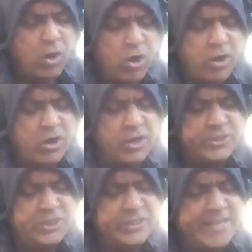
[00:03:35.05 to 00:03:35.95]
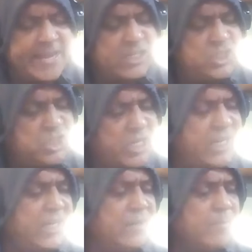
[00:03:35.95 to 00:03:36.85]
or on your neck
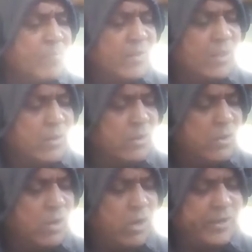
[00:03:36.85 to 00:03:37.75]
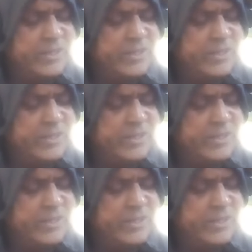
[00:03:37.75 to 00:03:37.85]
chain or